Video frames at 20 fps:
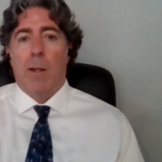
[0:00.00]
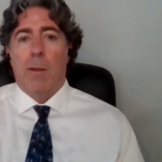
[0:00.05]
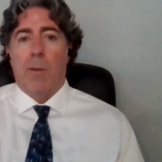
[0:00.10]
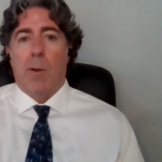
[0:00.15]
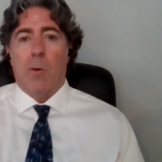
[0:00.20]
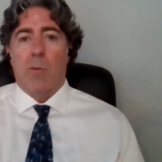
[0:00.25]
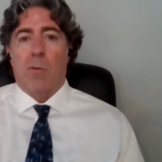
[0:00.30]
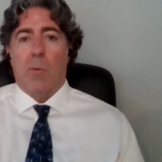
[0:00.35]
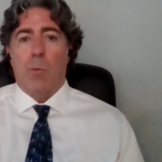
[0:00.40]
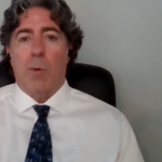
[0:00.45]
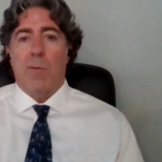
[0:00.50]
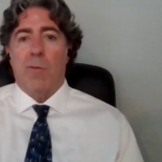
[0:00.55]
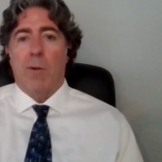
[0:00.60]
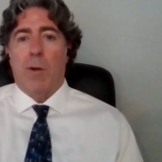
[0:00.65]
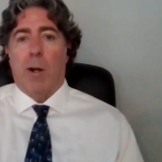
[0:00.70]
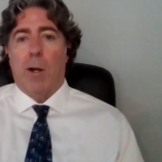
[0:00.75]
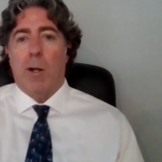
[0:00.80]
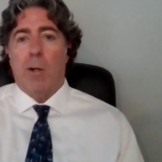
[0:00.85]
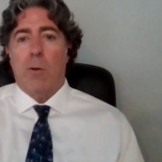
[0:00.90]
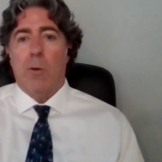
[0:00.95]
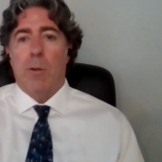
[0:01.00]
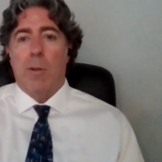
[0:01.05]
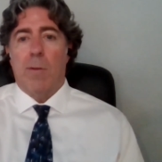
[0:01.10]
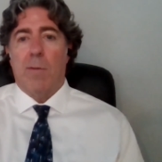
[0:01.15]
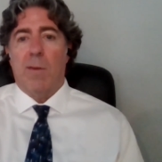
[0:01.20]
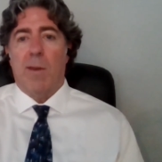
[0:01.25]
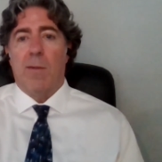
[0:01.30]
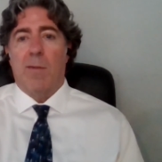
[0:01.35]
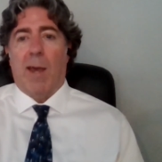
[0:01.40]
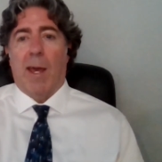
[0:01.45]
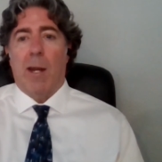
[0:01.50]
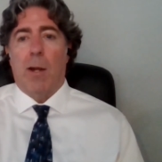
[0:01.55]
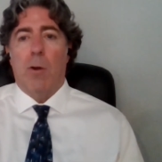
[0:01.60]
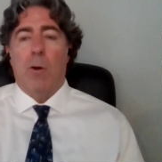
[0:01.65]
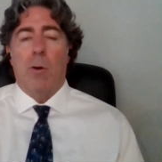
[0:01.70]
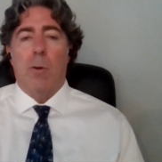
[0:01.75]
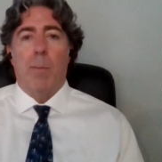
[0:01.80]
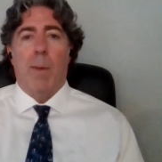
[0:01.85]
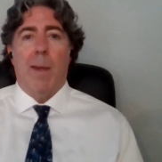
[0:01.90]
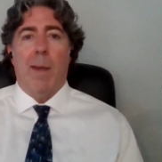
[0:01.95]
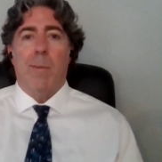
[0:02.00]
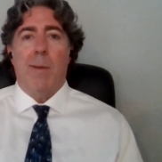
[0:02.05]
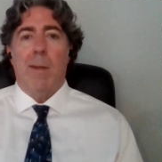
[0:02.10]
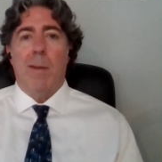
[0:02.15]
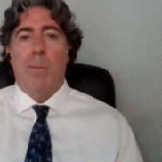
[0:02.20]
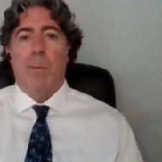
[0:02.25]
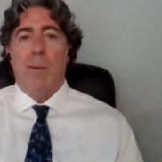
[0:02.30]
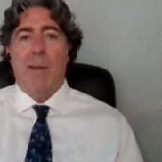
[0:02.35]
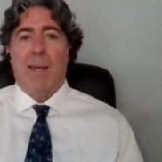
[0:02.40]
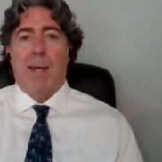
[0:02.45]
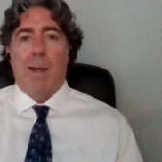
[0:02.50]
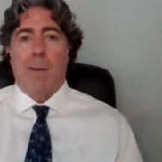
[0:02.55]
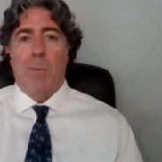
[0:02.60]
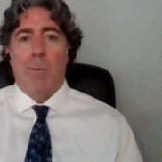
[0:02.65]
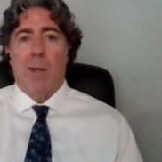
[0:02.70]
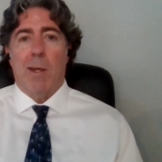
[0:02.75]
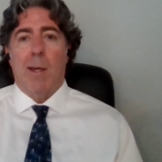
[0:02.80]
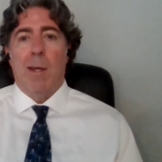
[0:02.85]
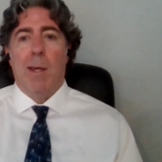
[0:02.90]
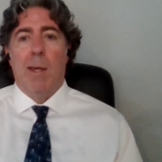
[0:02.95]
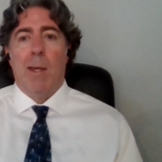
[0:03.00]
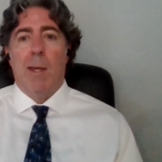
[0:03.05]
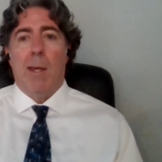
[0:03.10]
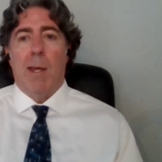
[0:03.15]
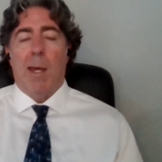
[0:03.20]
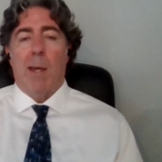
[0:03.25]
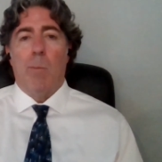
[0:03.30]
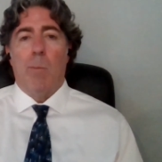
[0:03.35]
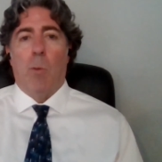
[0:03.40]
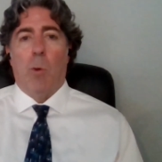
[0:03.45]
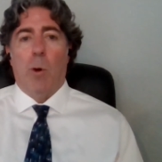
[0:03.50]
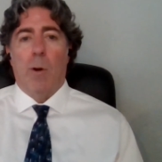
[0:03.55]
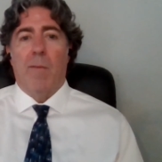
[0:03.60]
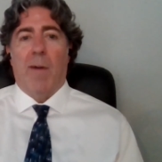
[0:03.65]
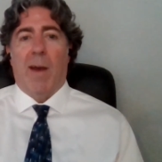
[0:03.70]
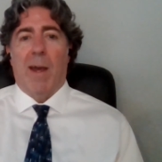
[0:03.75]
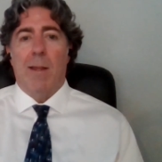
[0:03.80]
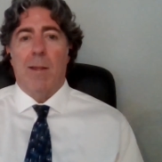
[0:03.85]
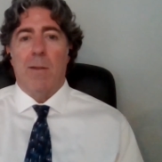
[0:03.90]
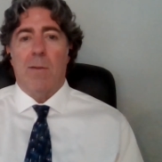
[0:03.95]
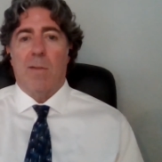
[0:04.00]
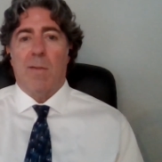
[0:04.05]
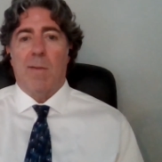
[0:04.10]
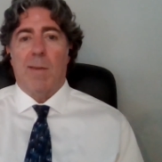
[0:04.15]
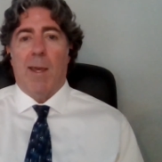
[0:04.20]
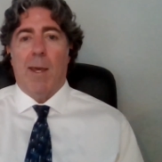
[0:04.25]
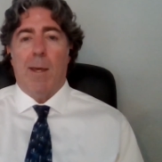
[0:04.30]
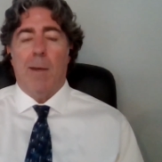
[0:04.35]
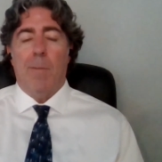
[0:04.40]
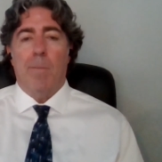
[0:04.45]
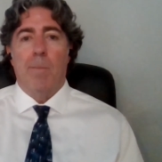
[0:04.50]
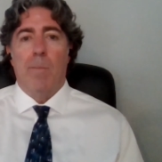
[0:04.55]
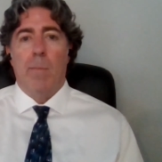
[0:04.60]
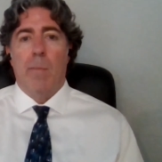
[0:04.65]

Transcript: There's a recent article that says Idaho may be becoming a more violent state.